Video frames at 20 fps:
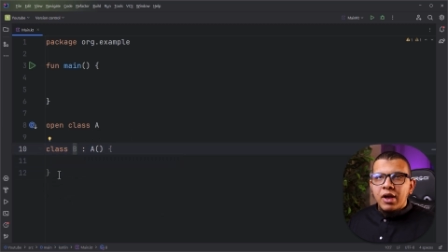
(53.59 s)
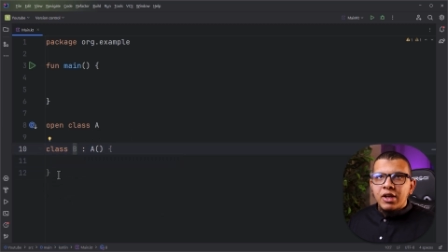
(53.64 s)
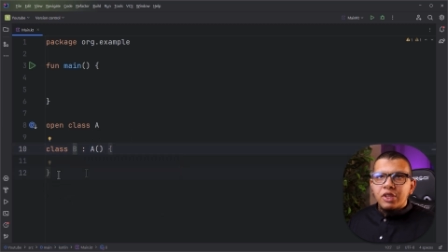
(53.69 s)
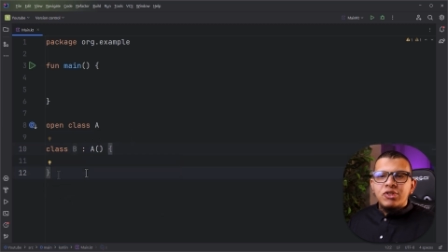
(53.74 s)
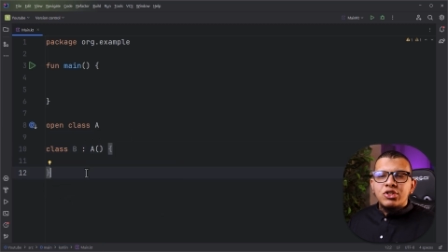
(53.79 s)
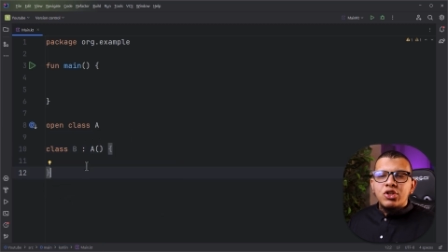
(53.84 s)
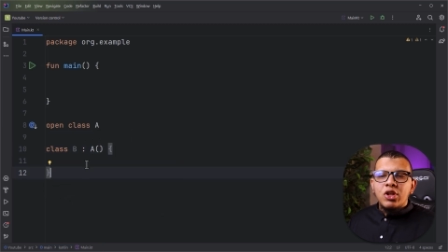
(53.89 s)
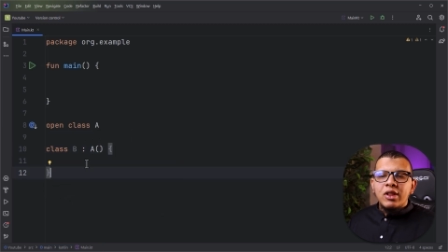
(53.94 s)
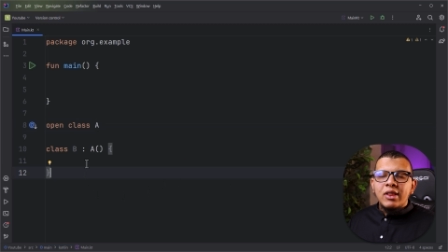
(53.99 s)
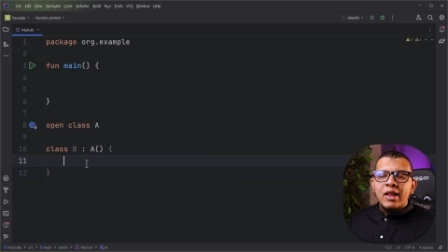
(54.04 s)

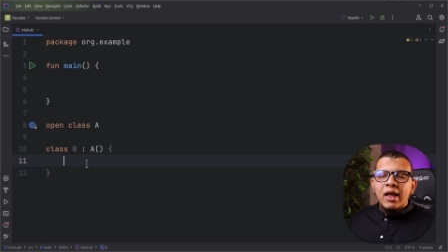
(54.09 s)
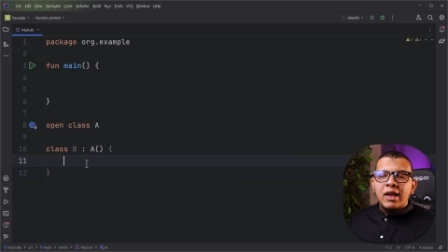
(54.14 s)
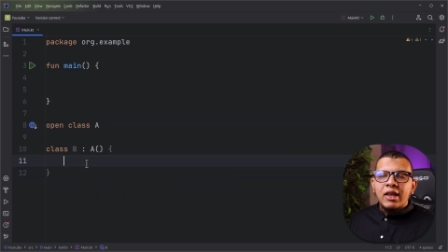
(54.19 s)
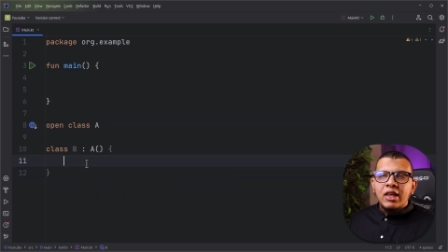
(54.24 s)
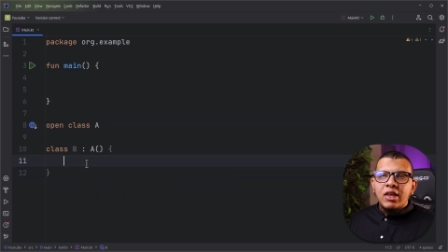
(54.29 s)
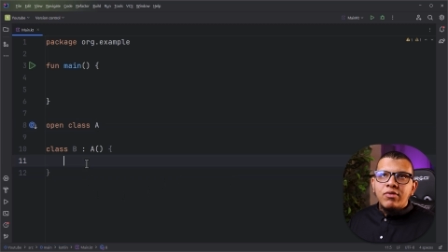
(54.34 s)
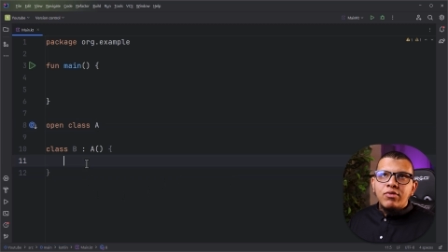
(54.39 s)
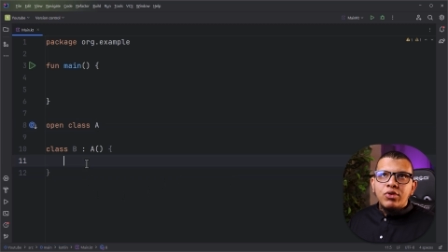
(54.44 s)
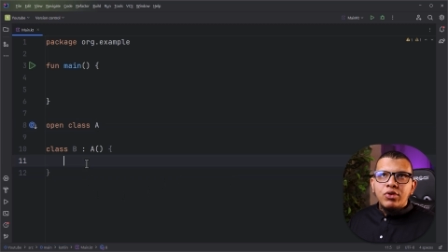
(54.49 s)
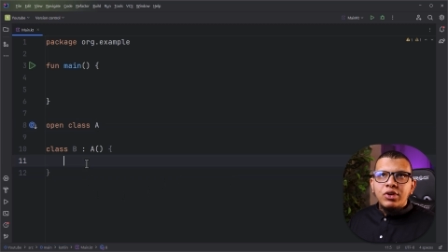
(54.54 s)
It's not
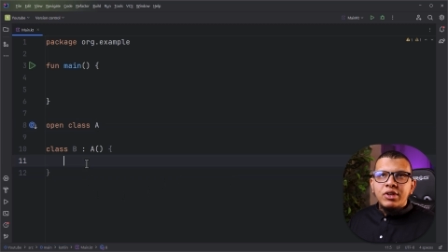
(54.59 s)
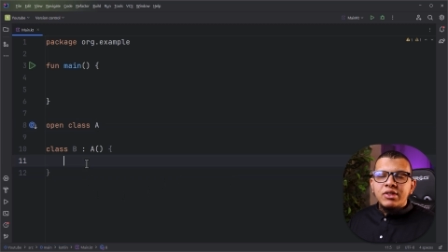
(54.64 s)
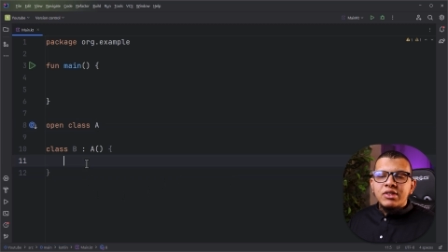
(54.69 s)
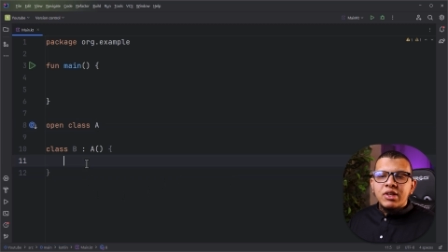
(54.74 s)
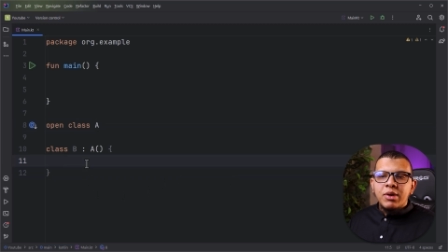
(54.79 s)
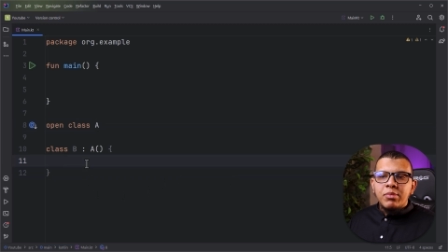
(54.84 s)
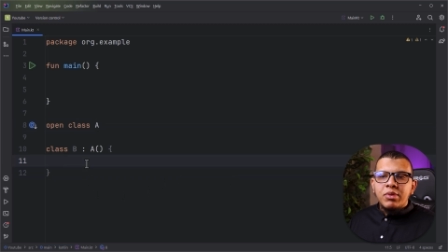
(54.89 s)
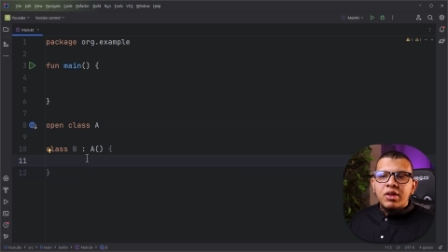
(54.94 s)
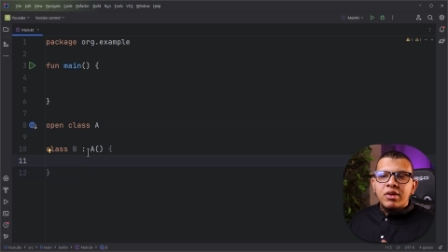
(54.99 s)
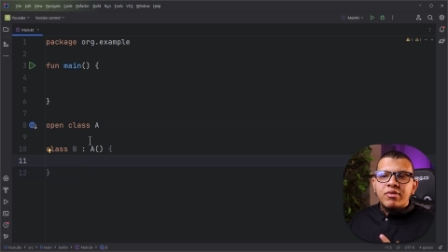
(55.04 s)
like if you need
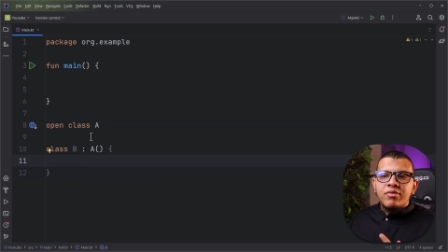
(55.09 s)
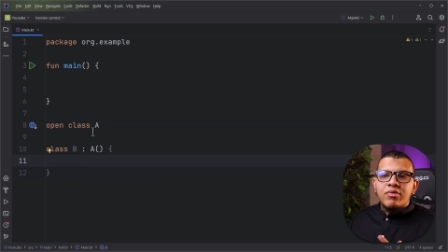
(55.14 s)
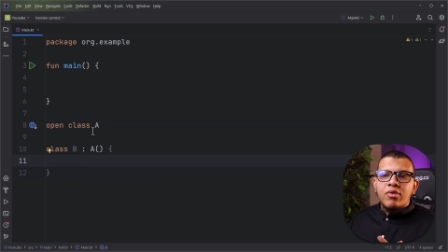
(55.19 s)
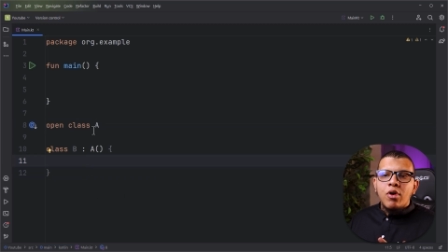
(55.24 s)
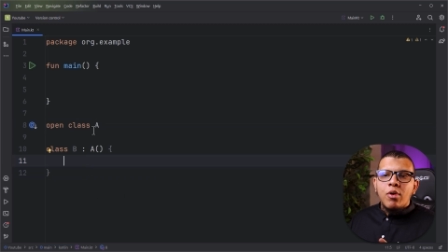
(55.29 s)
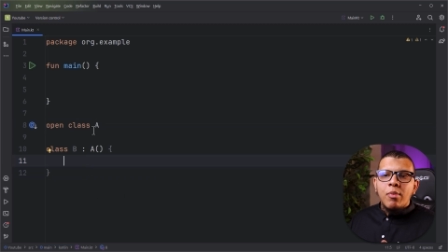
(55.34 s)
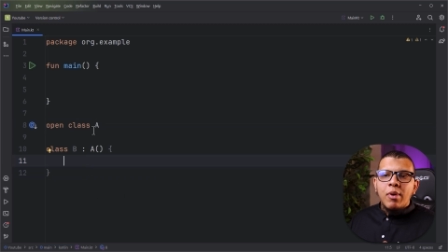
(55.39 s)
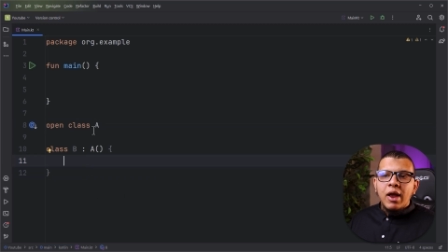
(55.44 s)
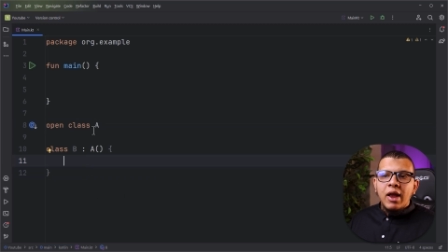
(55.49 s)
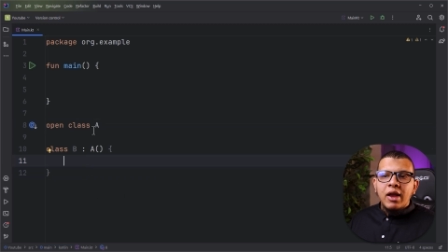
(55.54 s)
something
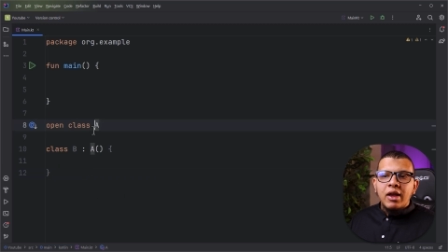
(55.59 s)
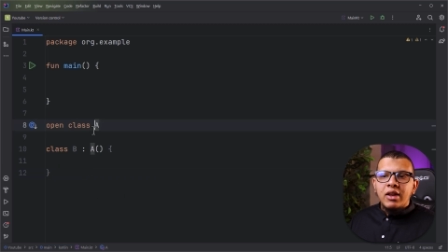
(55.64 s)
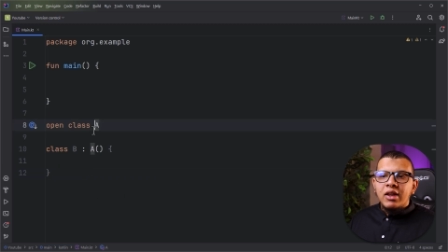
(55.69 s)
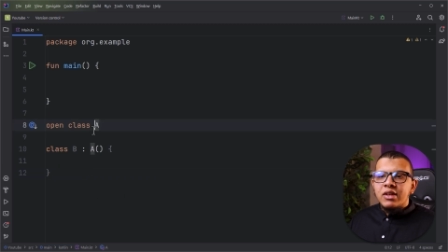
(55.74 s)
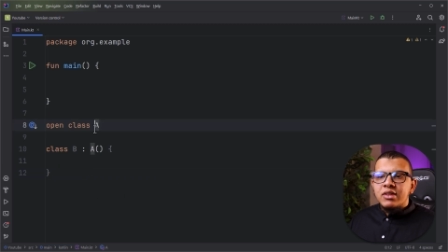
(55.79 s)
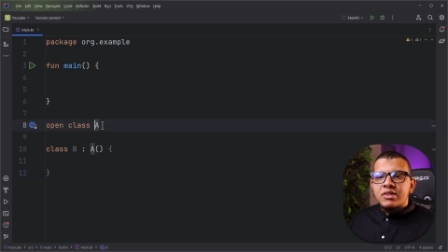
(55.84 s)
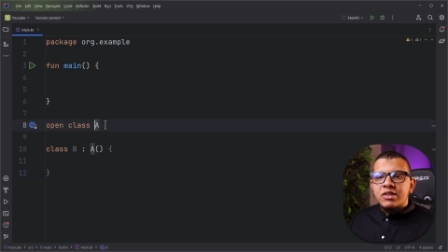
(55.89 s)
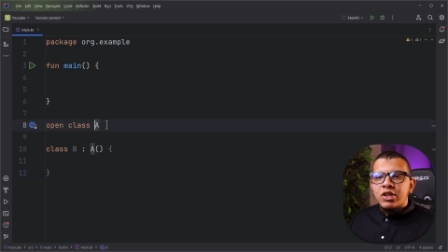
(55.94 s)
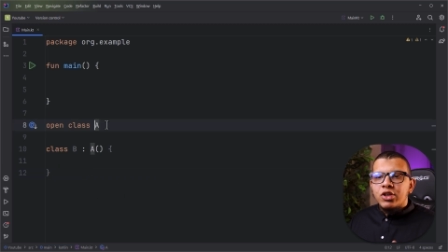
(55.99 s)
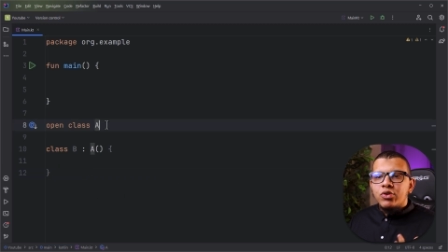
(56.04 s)
from A,
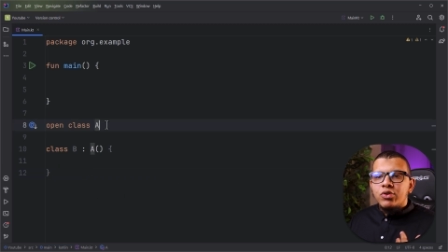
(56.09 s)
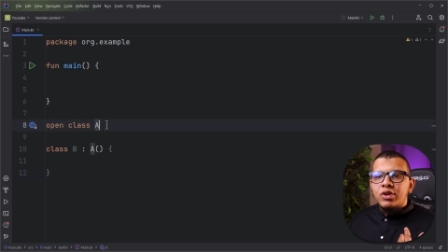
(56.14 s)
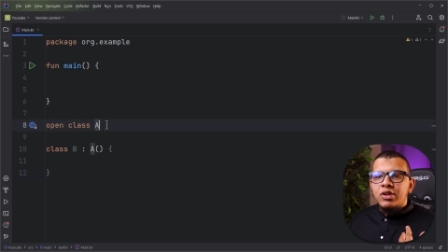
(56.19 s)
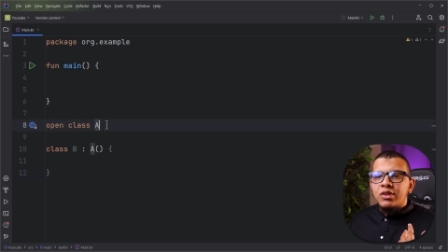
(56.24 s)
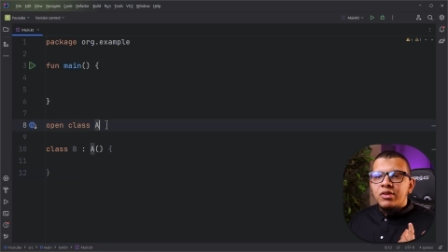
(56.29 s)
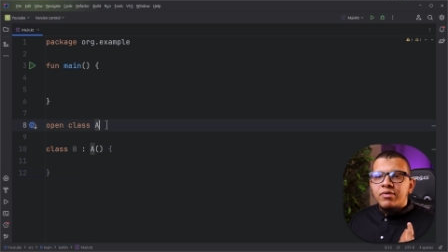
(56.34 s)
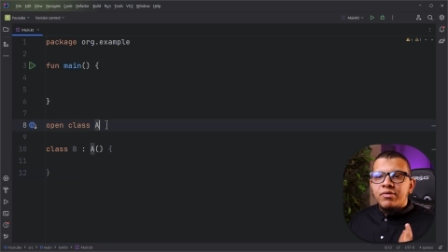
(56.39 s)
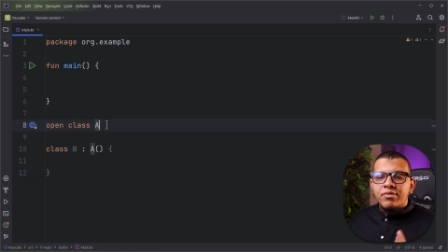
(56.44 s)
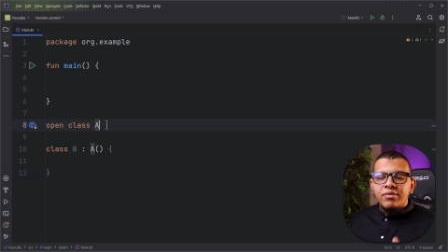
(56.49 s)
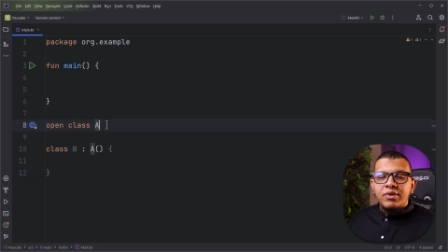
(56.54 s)
let's say you
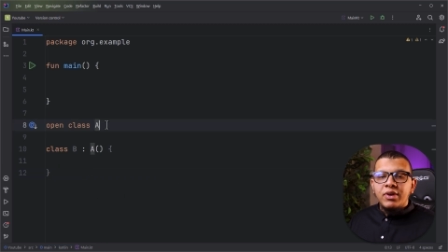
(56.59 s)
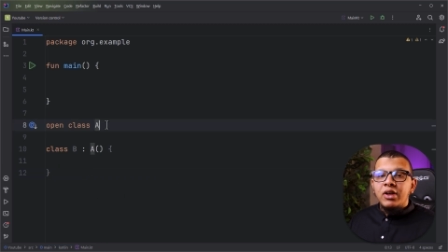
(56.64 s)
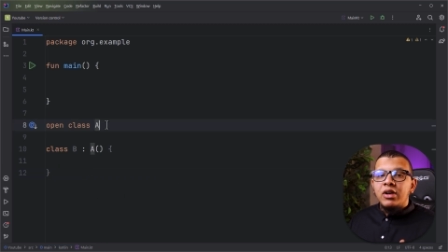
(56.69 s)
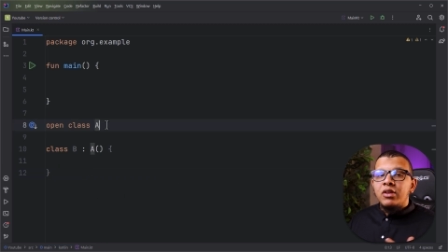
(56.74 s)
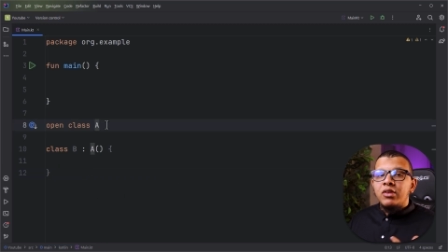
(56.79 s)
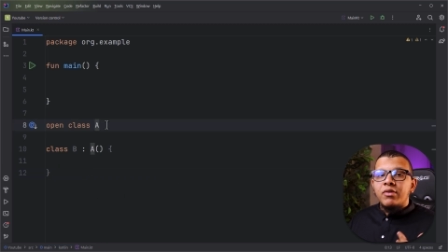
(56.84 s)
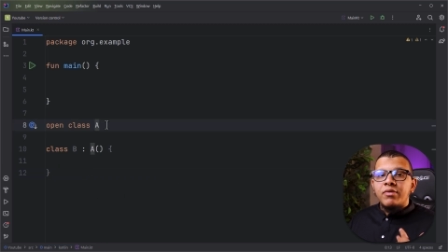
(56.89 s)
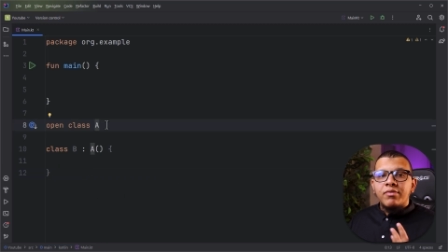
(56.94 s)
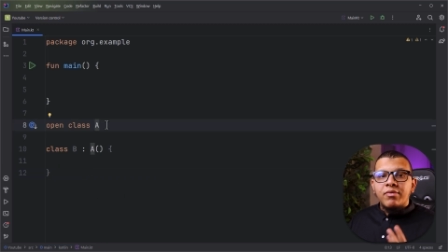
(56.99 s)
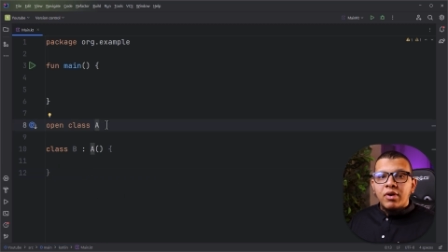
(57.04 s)
need a
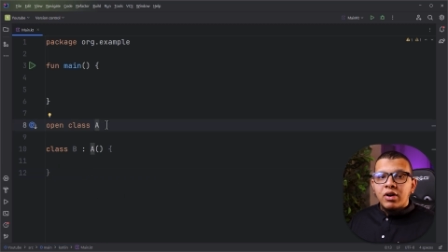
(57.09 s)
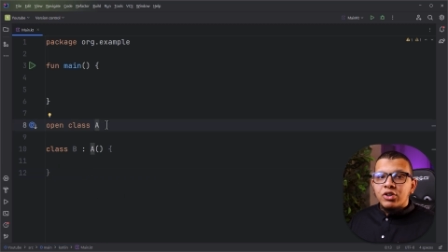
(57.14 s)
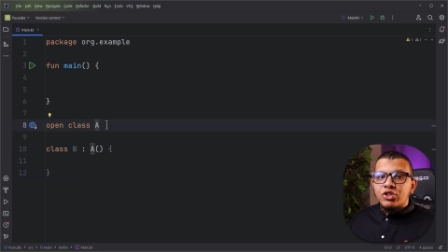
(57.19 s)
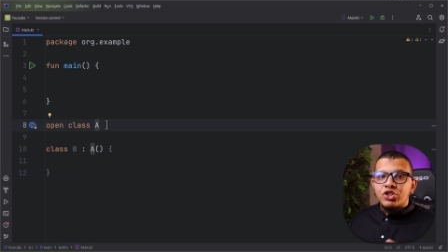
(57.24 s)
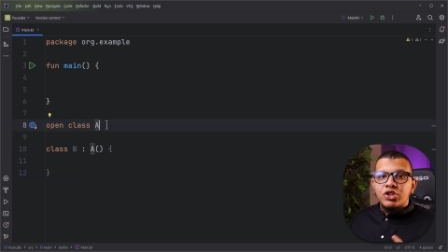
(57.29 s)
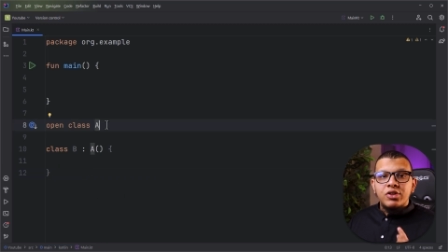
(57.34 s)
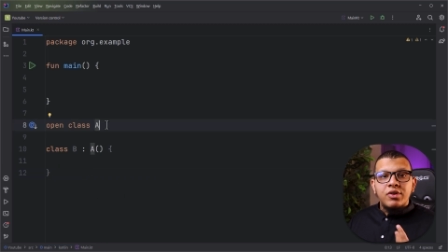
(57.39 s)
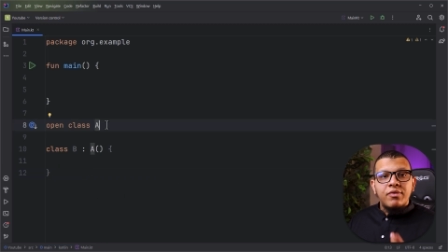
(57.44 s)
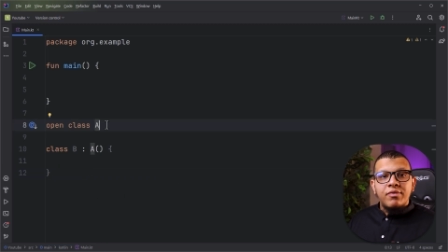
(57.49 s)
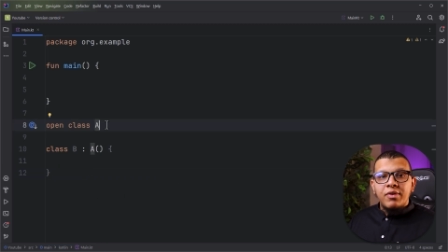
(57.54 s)
field, a
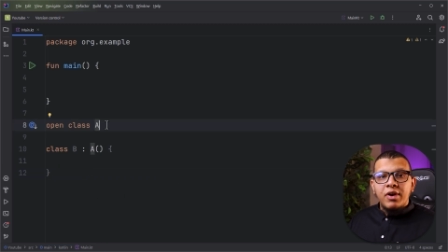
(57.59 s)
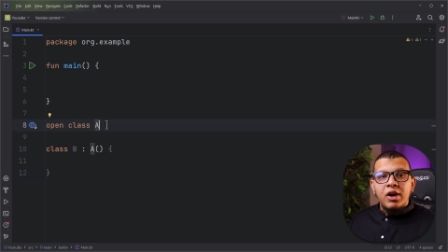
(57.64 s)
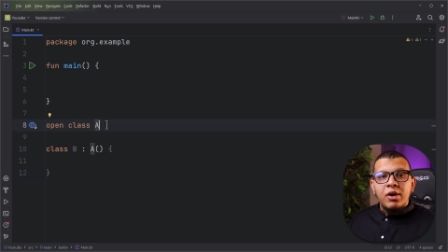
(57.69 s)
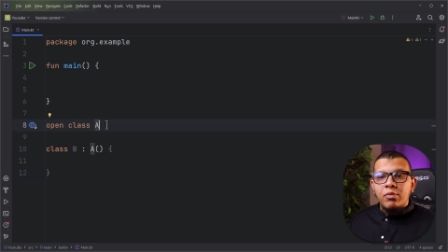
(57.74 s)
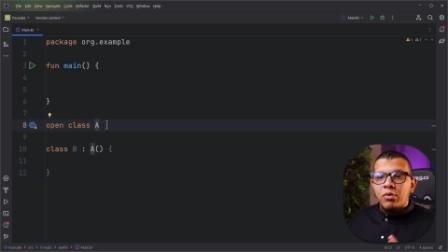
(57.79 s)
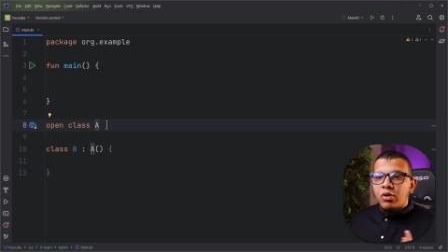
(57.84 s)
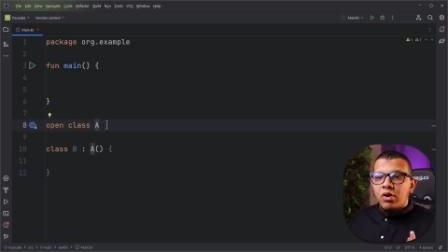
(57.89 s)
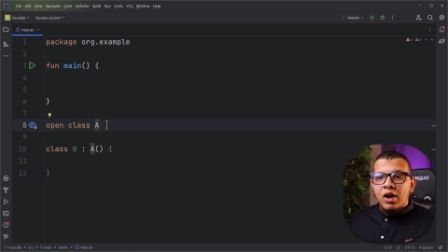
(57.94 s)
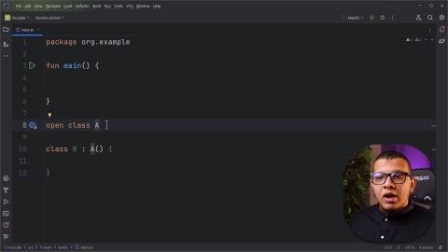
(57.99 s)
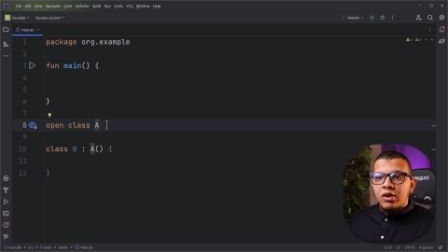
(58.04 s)
function, a variable,